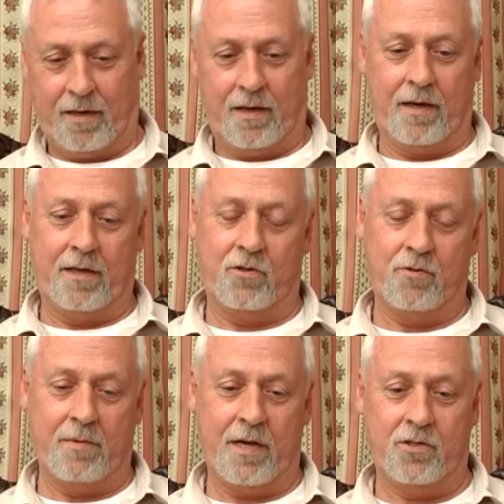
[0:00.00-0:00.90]
And
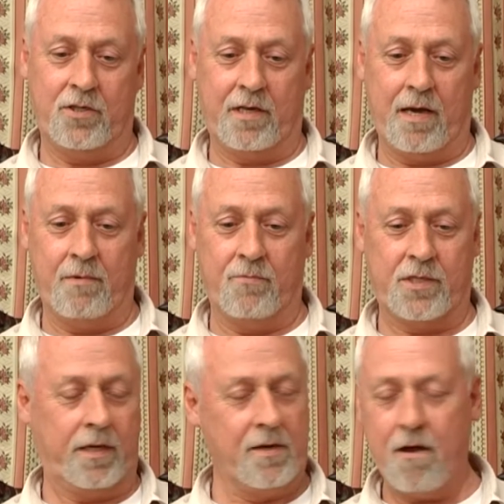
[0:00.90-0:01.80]
Shri Mataji came over
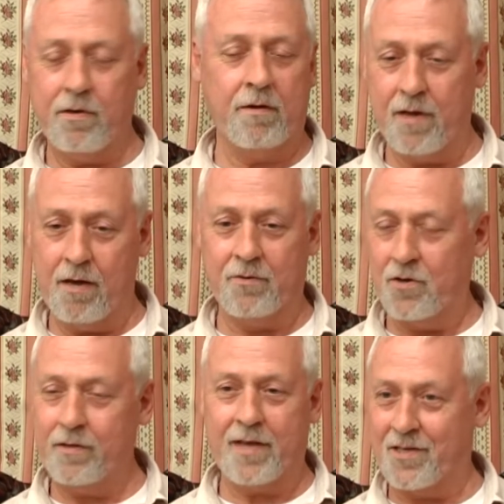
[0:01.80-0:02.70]
saying, no,
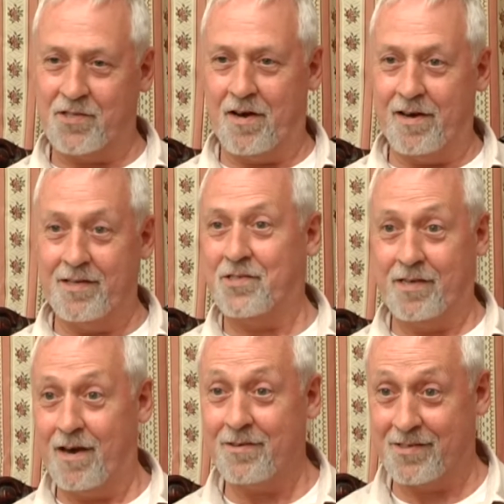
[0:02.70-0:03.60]
not that side, it's
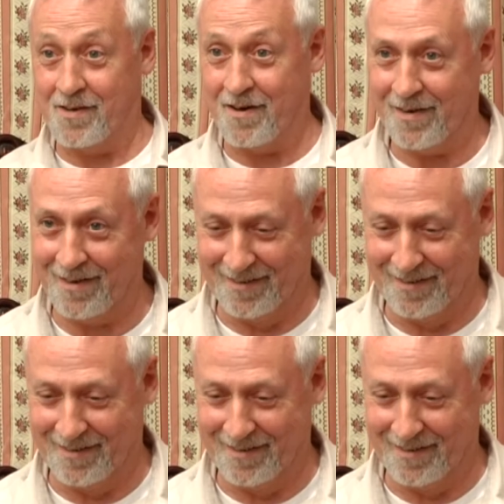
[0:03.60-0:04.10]
the other side.